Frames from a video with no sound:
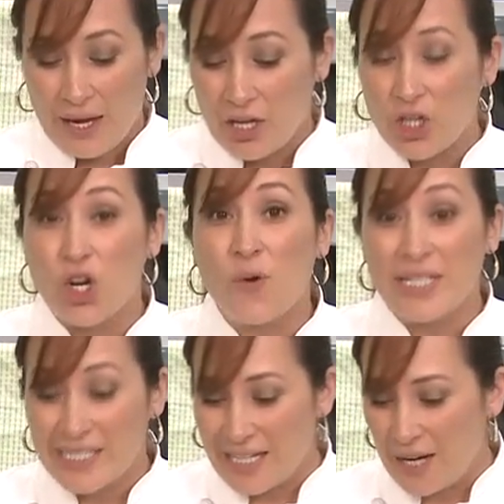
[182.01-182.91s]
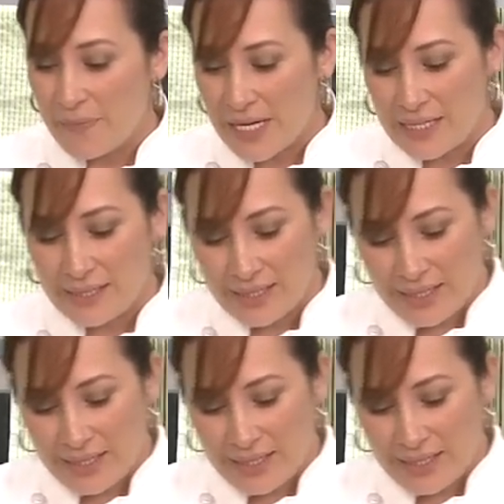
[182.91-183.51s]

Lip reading: You know it's done because the